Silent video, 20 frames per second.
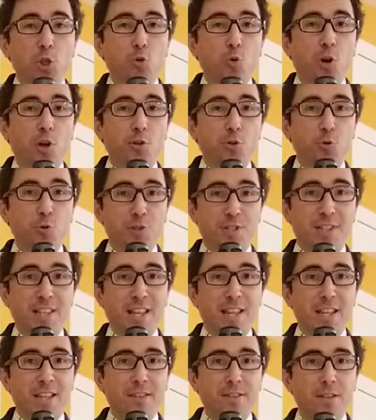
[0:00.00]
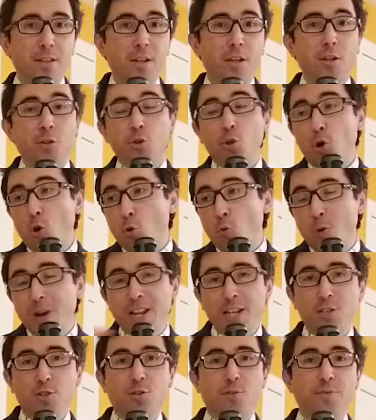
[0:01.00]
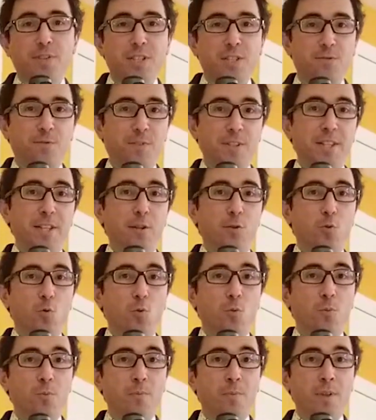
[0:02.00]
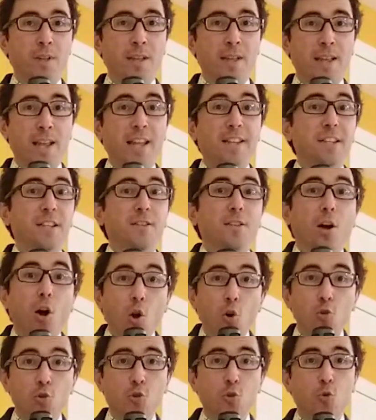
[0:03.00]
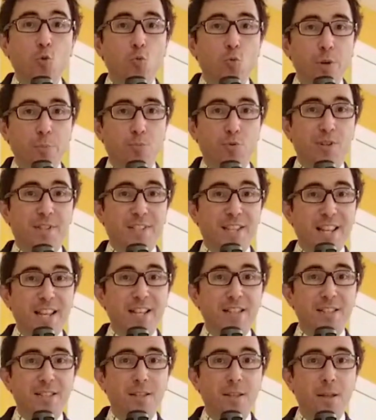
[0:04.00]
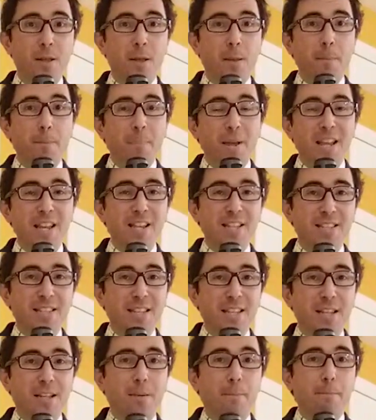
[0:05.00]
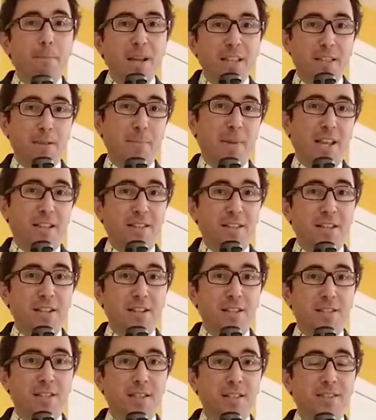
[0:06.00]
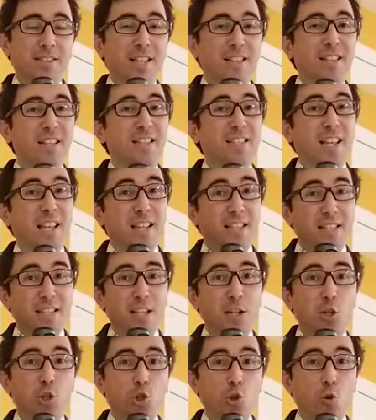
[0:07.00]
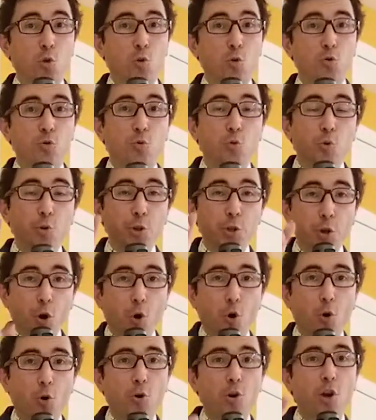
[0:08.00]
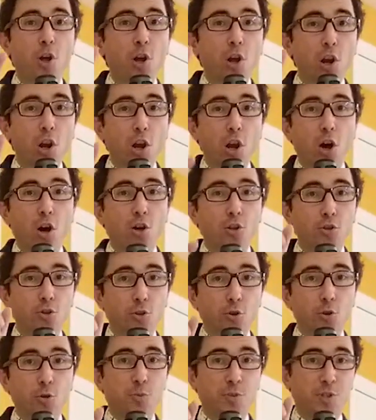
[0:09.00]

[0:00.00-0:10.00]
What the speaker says: to understand the rest of this video, and it also represents basic mathematics that is essential to your long-term